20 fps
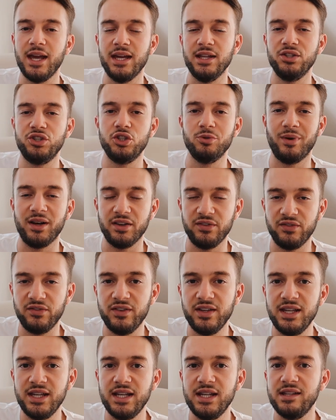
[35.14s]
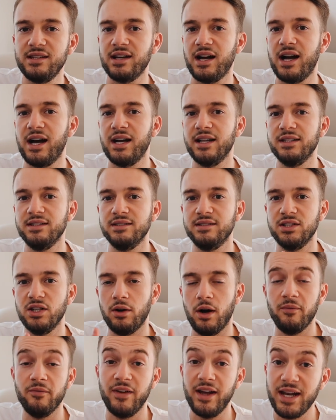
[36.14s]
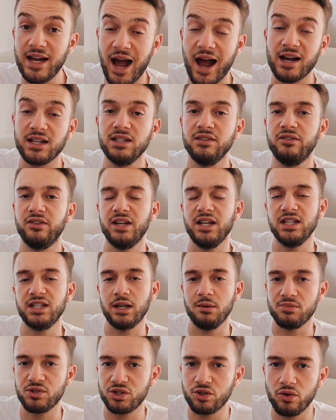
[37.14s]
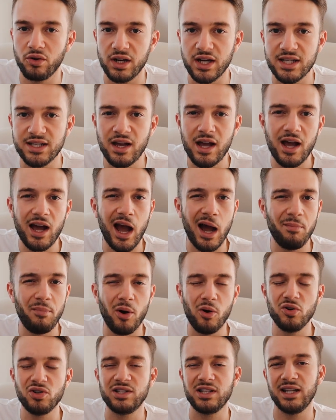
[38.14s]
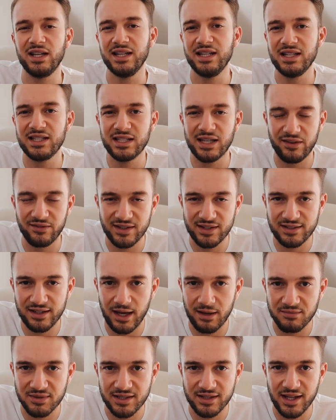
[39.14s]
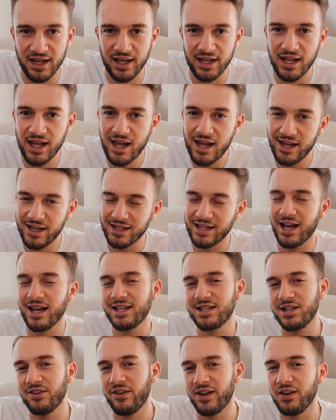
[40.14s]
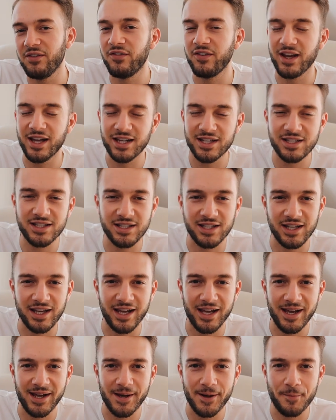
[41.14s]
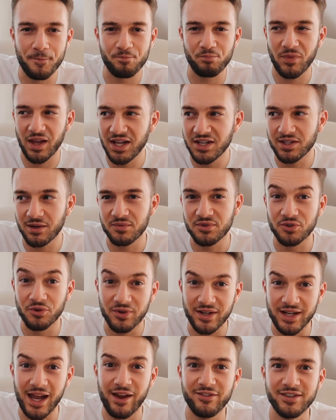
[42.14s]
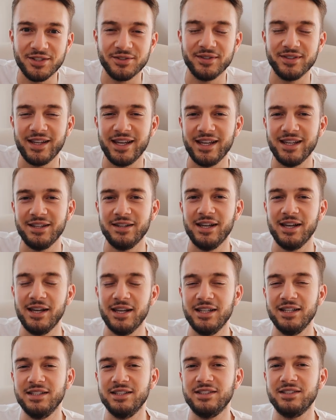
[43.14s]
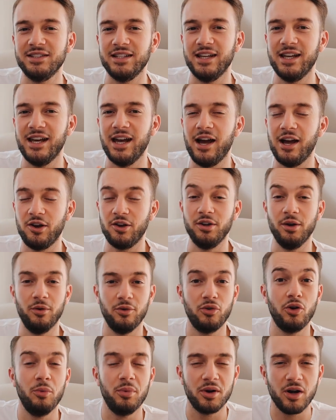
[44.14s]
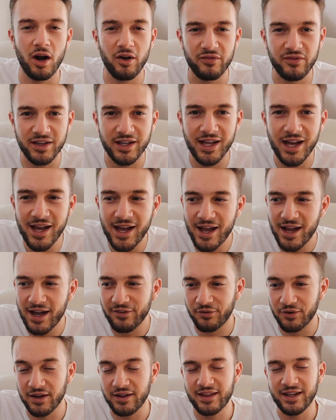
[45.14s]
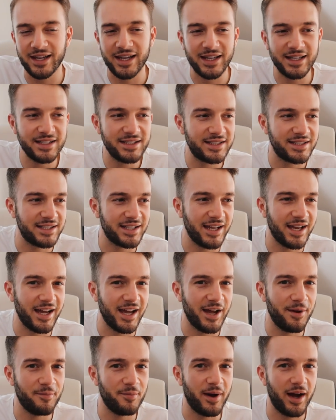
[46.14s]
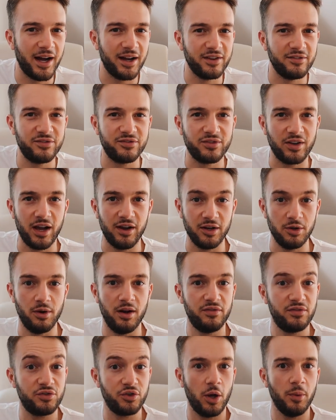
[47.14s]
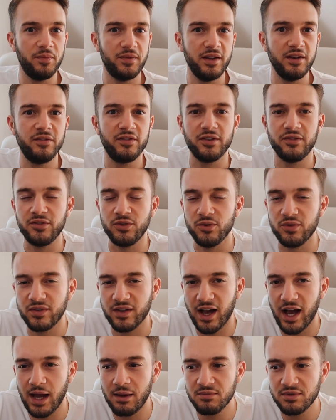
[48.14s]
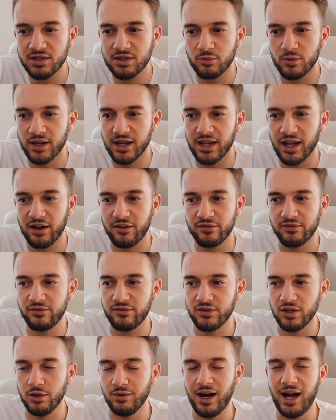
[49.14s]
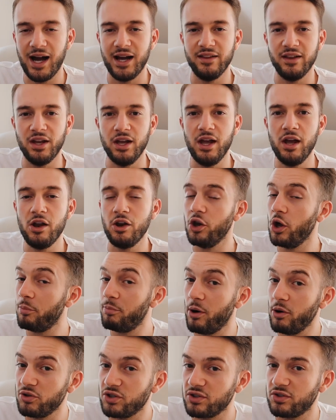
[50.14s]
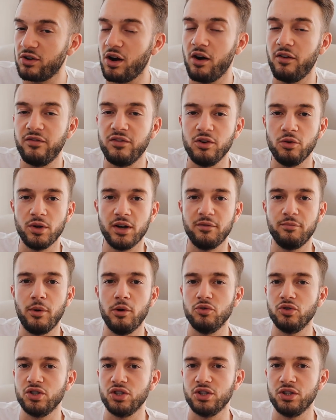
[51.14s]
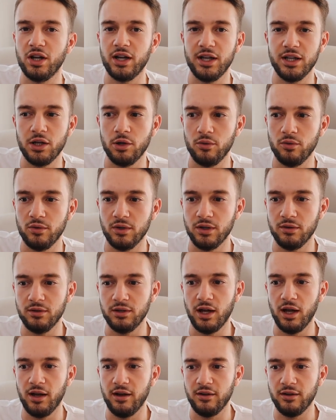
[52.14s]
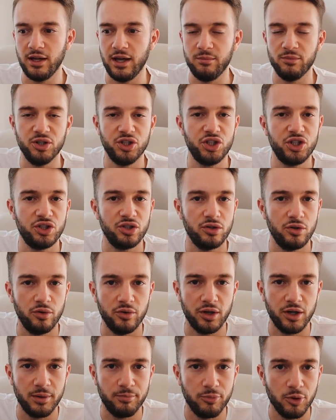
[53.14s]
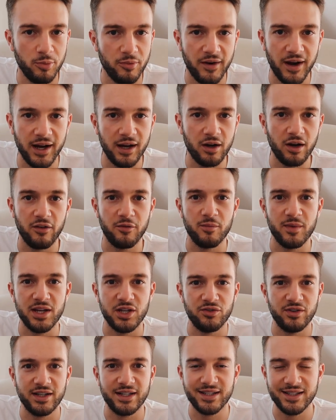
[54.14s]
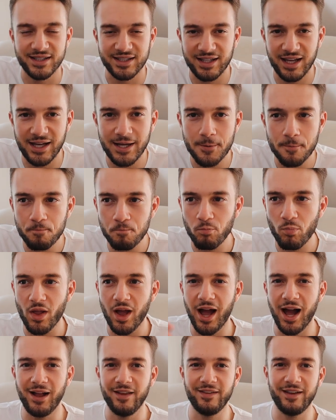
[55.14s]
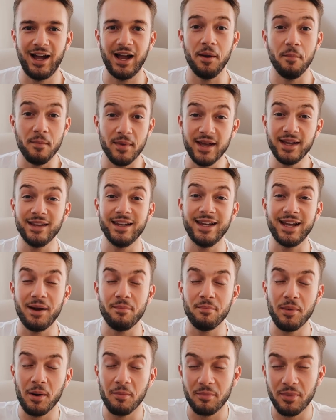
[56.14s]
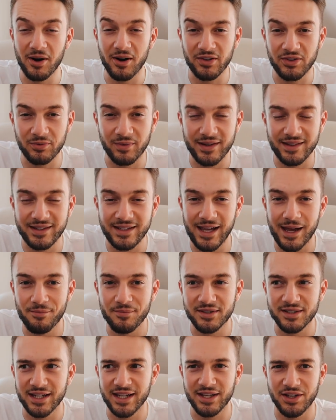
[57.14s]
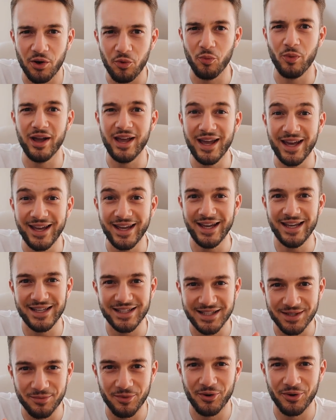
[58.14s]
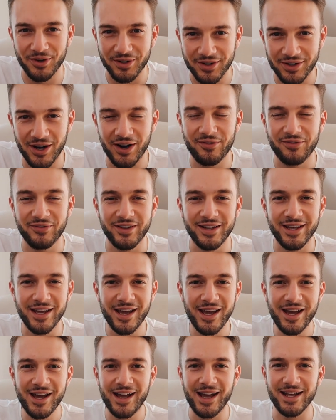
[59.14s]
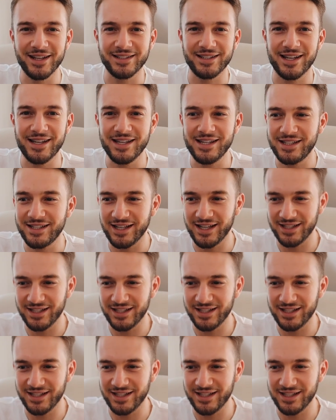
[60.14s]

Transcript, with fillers: into my feed and you know i'm very active on instagram stories i post at least seven times a day yes the very first um, instagram story every single day is uh, you know a cup of coffee funny thing is, um, I've I, you know I've stopped it for a few times where I've you know either not posted coffee or I've posted a, you know an image or a boomerang of me drinking tea, and I immediately get bombarded with DMs saying you know where is the morning coffee? It's like